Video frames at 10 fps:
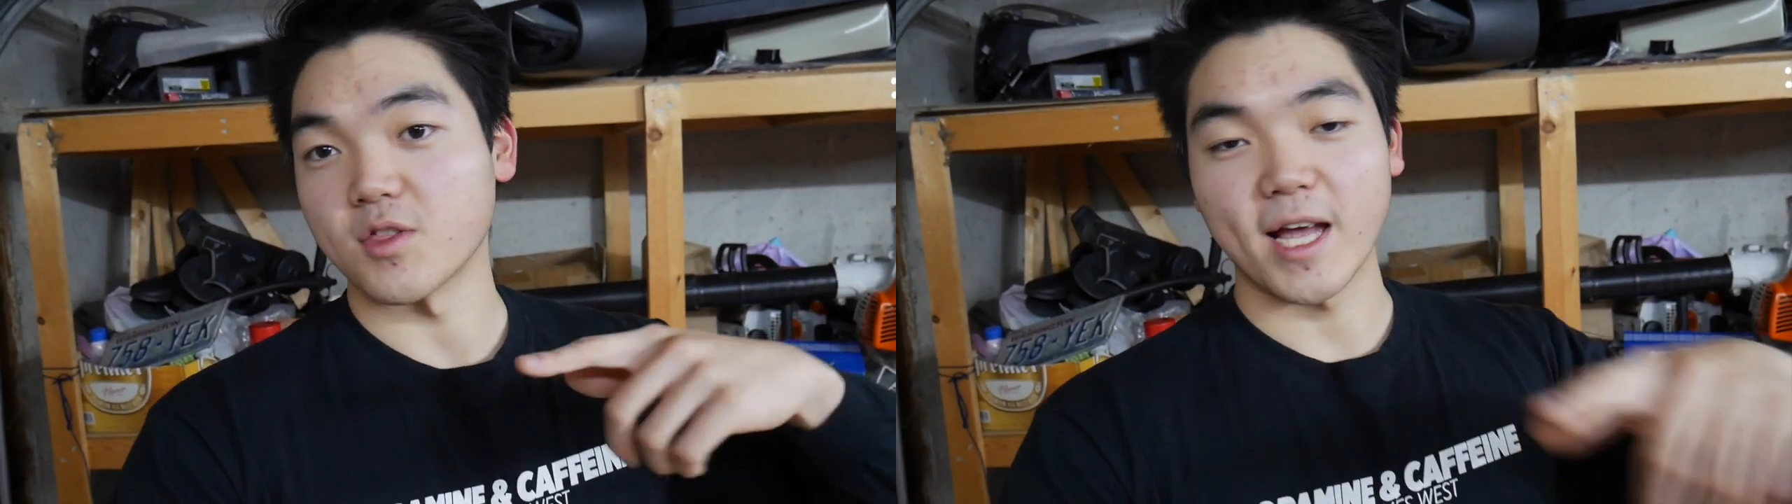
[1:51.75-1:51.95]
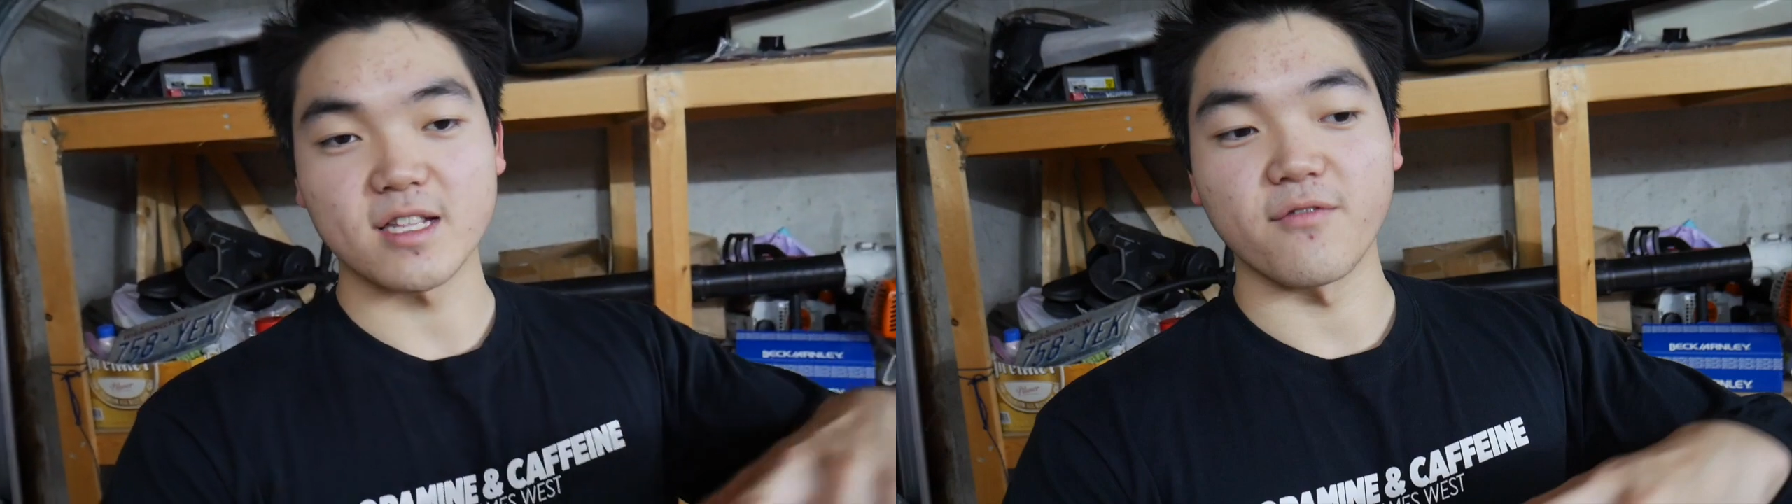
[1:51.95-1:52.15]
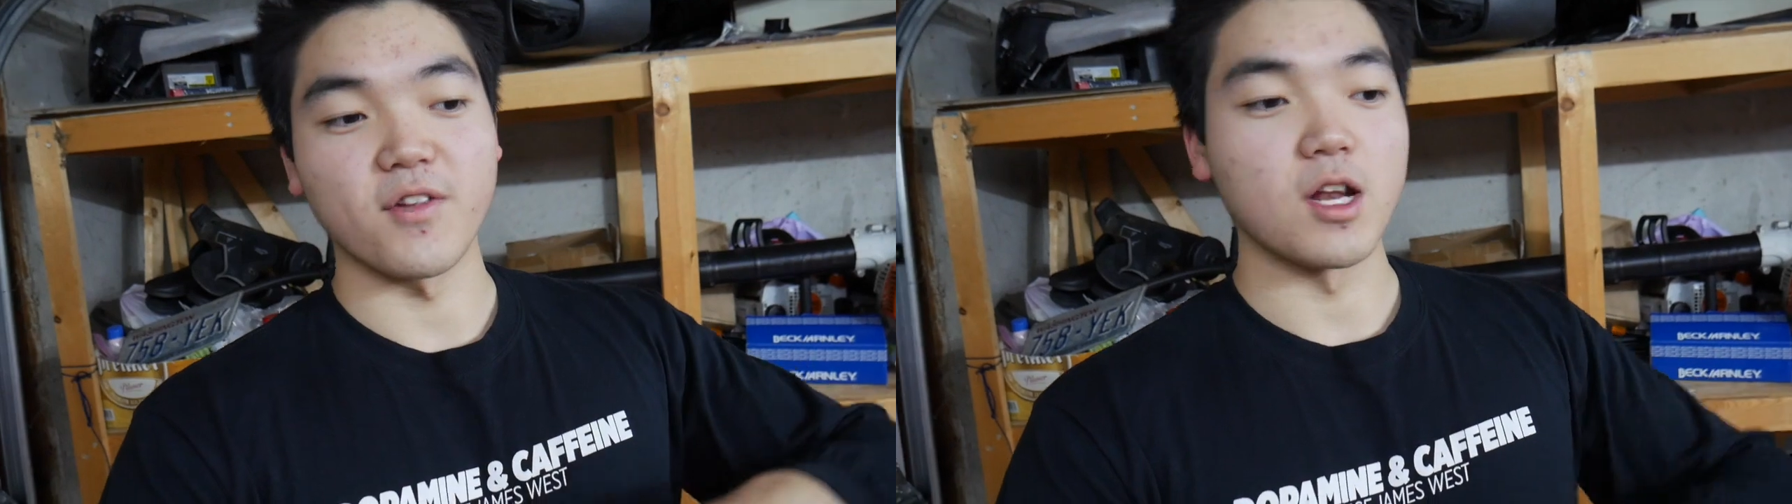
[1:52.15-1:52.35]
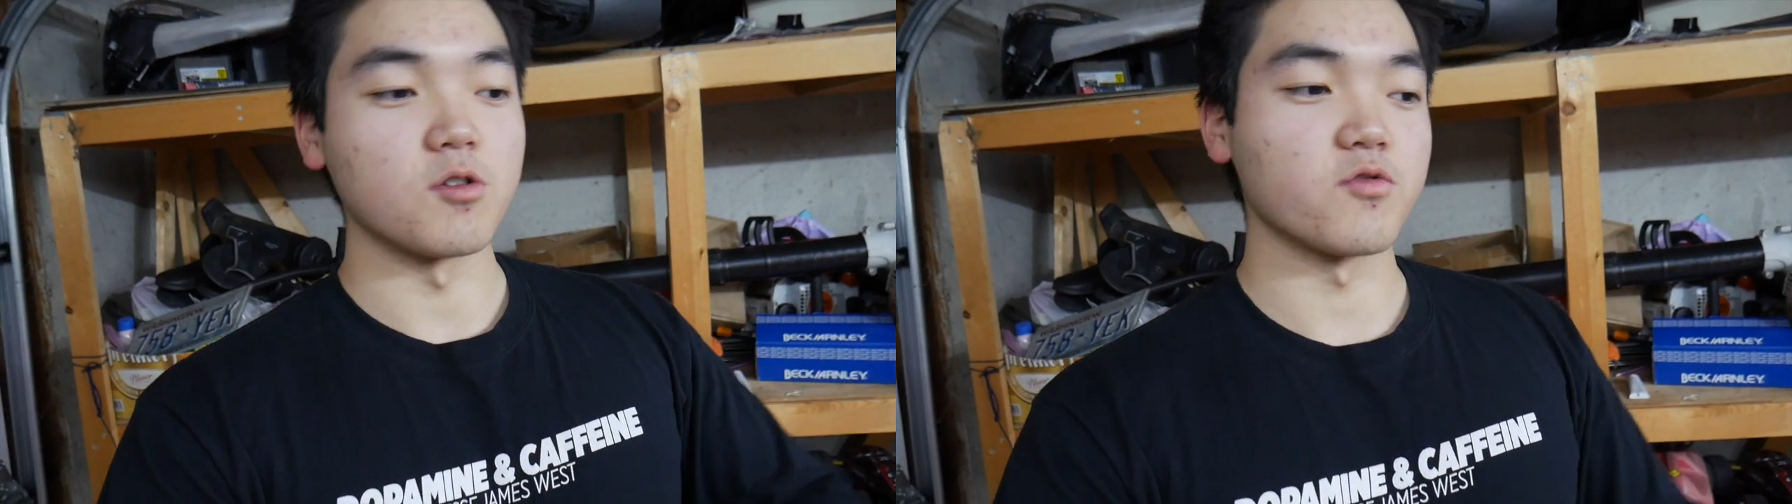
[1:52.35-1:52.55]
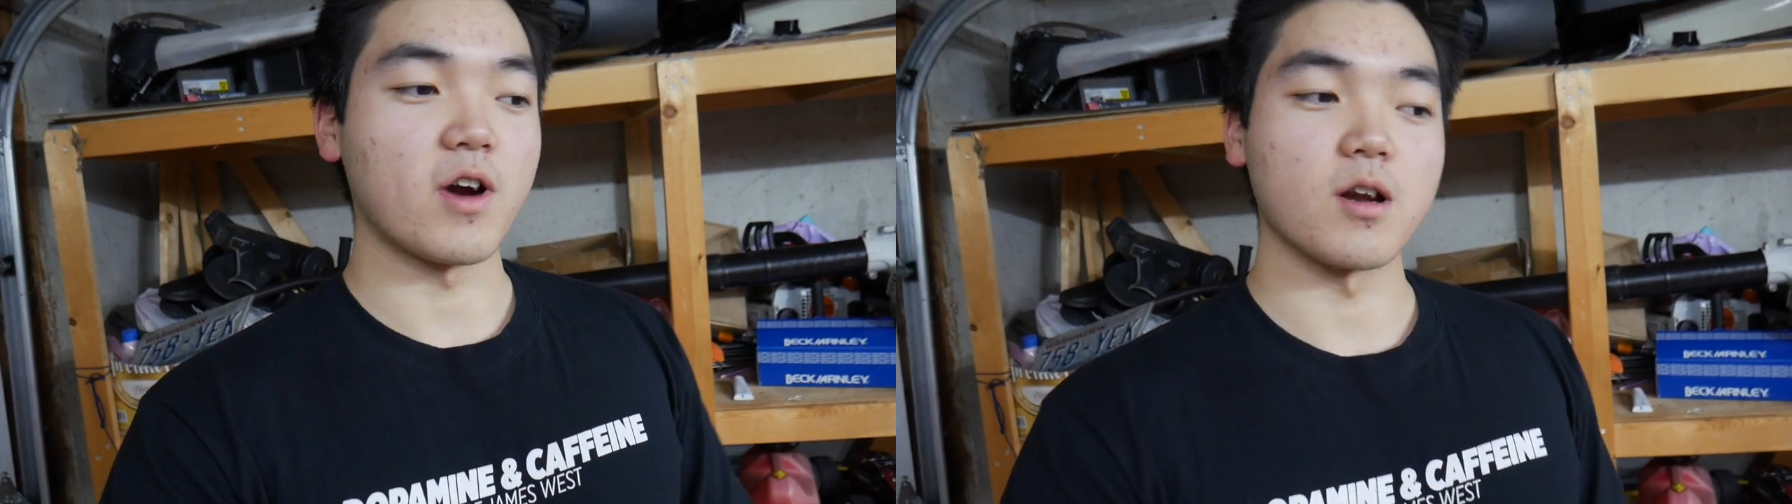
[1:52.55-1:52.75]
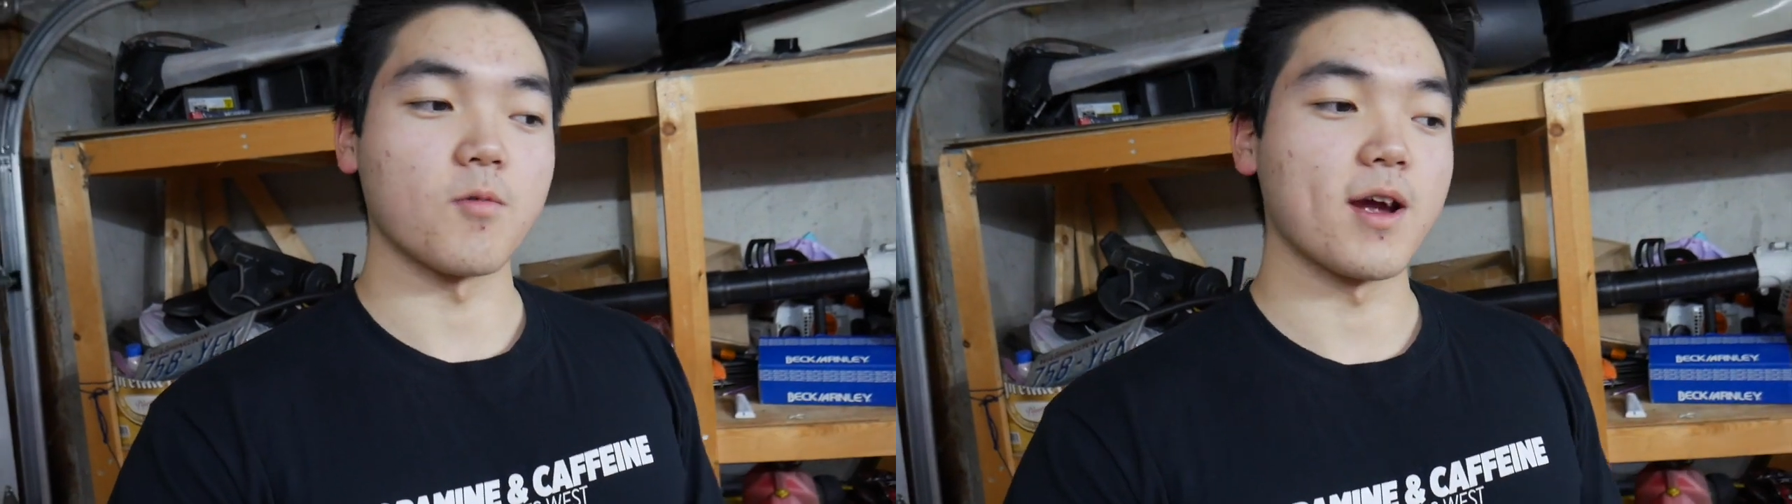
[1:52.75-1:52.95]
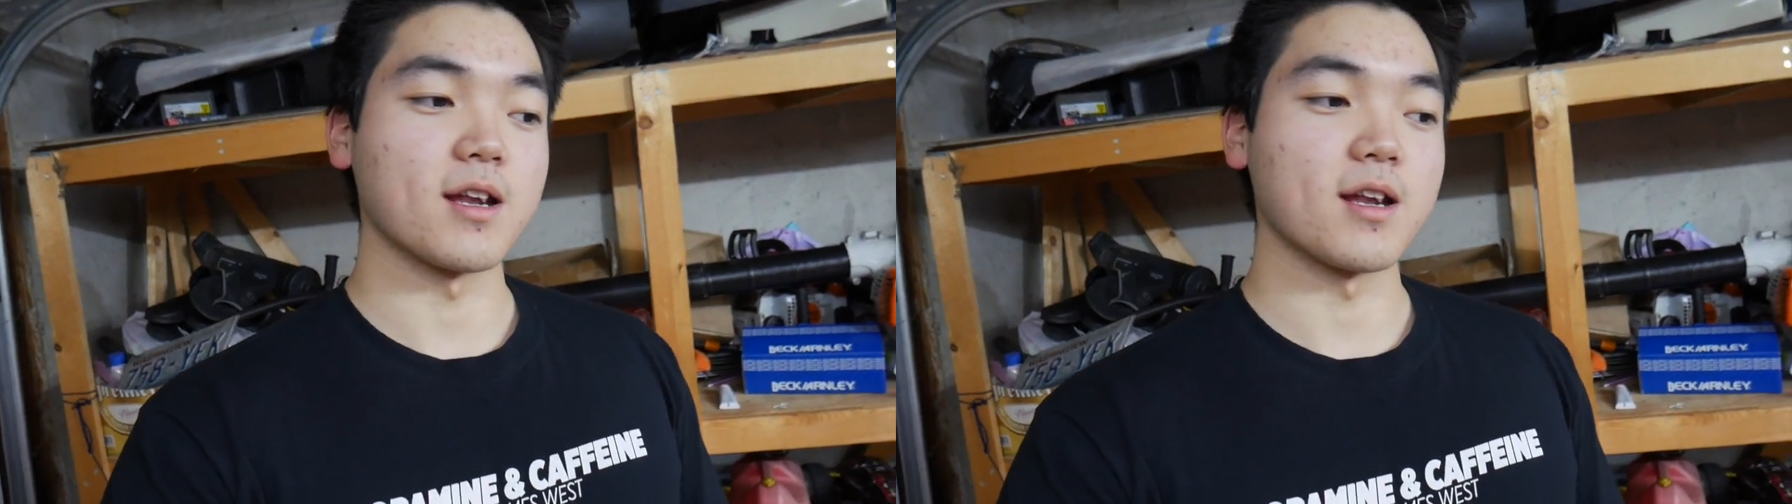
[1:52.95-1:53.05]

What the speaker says: like the videos right away,